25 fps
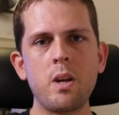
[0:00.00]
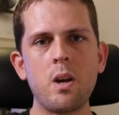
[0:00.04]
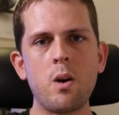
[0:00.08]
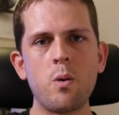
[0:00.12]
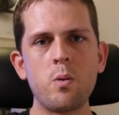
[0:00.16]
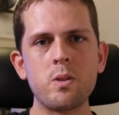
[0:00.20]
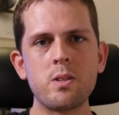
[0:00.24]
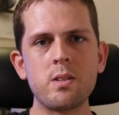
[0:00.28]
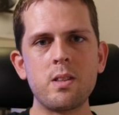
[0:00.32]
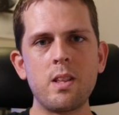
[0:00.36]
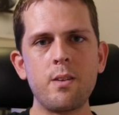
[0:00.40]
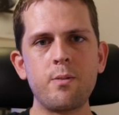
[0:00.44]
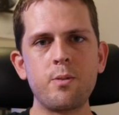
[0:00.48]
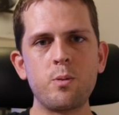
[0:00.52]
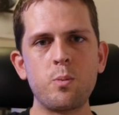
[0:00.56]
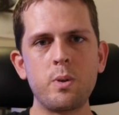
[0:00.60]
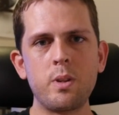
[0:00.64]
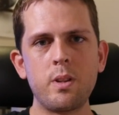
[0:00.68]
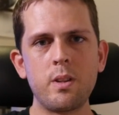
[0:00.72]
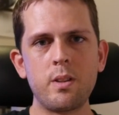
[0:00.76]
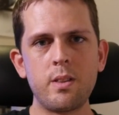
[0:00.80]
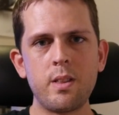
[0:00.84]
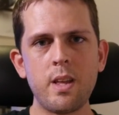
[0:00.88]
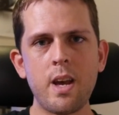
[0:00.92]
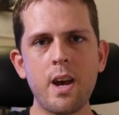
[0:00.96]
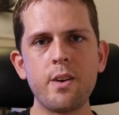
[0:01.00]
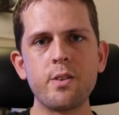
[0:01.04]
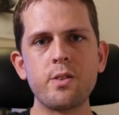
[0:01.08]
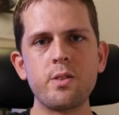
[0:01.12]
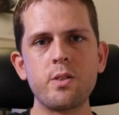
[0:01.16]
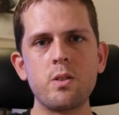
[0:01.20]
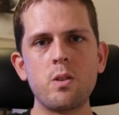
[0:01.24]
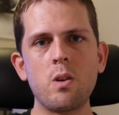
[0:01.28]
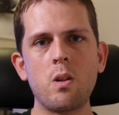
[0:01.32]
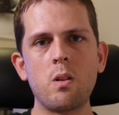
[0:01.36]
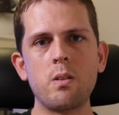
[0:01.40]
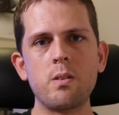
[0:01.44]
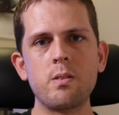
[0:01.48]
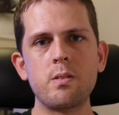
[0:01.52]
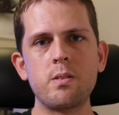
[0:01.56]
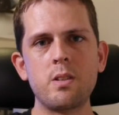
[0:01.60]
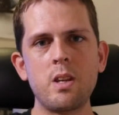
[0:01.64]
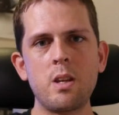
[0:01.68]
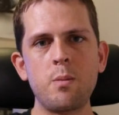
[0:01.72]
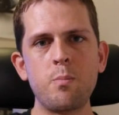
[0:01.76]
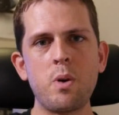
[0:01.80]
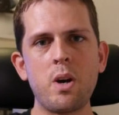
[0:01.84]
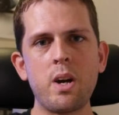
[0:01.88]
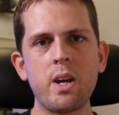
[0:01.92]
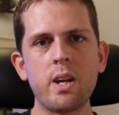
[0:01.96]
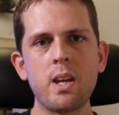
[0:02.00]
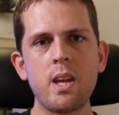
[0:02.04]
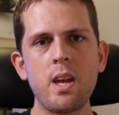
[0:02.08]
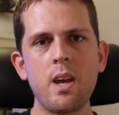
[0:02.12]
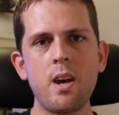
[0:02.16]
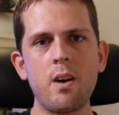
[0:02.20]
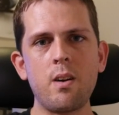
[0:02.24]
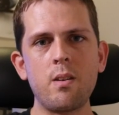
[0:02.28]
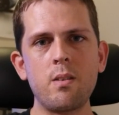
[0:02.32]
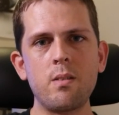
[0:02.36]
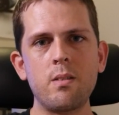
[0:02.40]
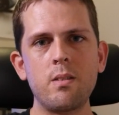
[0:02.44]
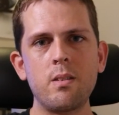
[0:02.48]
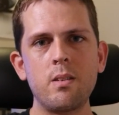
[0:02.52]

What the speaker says: I was left with $1,000 in my account.